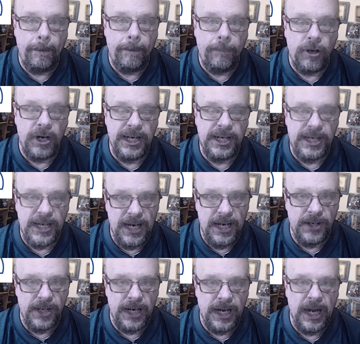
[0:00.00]

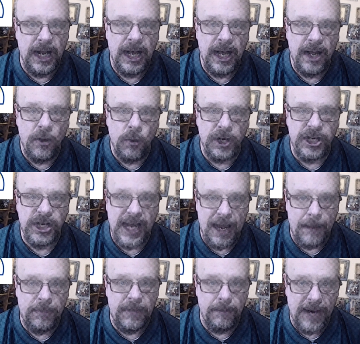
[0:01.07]
preseason, which
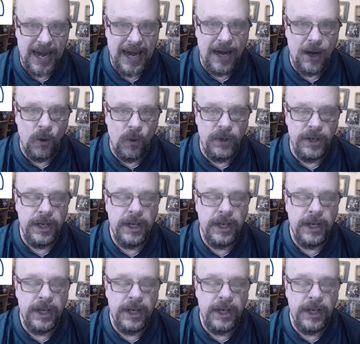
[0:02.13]
kept him out.